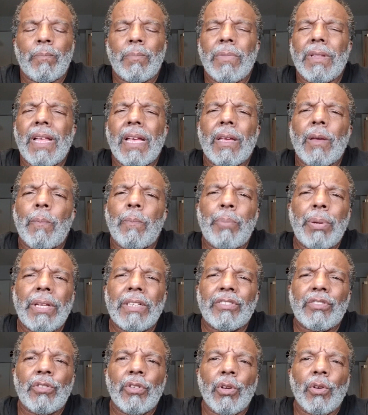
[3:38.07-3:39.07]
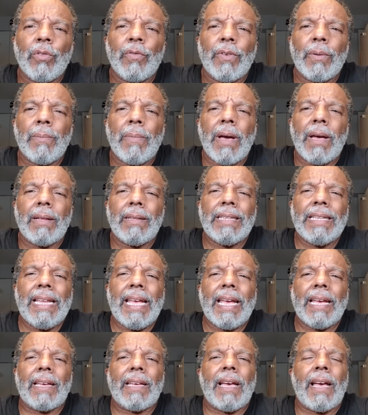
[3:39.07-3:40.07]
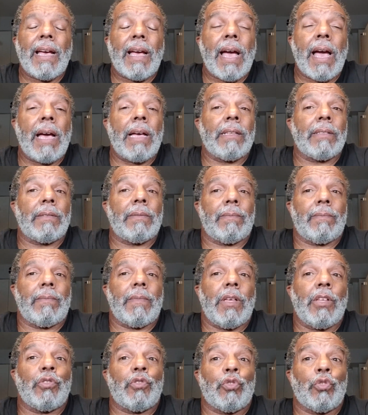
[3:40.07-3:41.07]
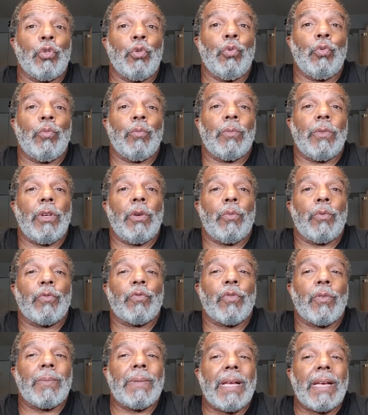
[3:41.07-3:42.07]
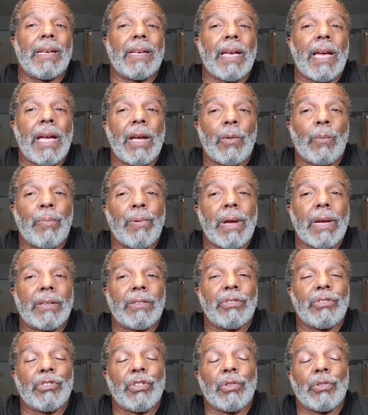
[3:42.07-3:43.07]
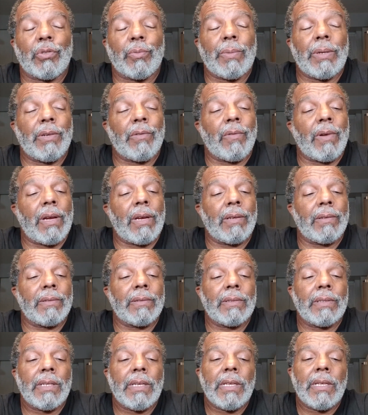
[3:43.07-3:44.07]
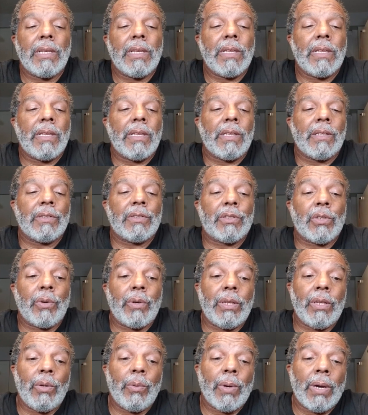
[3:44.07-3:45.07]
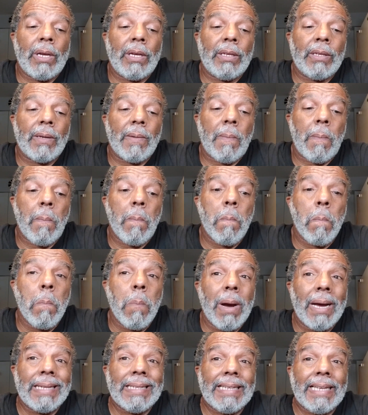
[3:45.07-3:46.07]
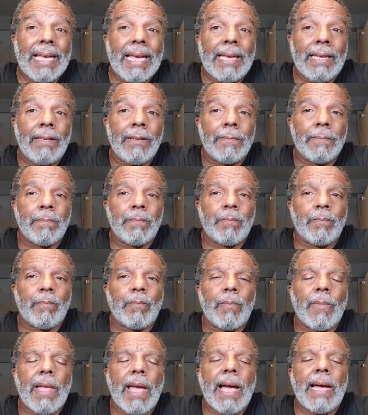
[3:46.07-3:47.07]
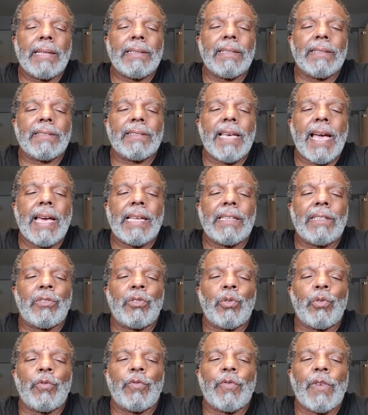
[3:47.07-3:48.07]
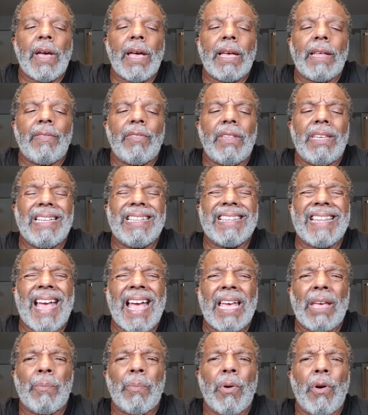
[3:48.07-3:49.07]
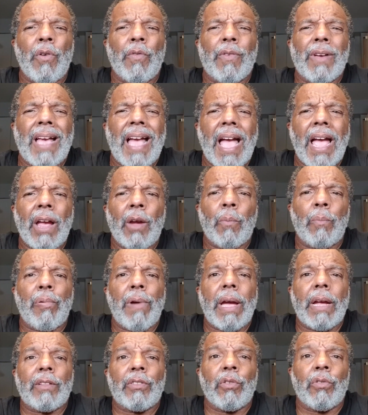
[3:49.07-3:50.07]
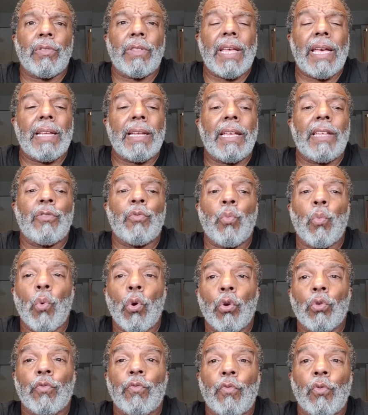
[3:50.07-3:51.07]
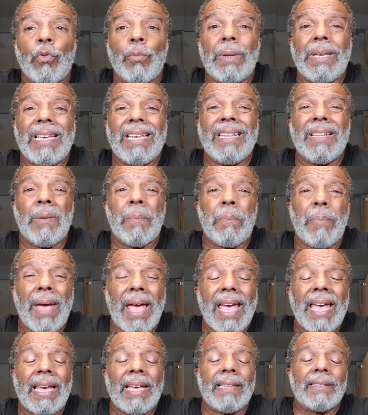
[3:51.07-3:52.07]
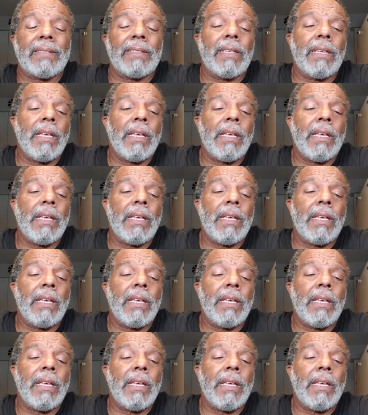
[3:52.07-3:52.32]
Like a pinched nerve in my neck. I assumed it was from that chiropractor jerking me around. So anyway, Monday, I decided to find the type of chiropractor that has worked for me in the past,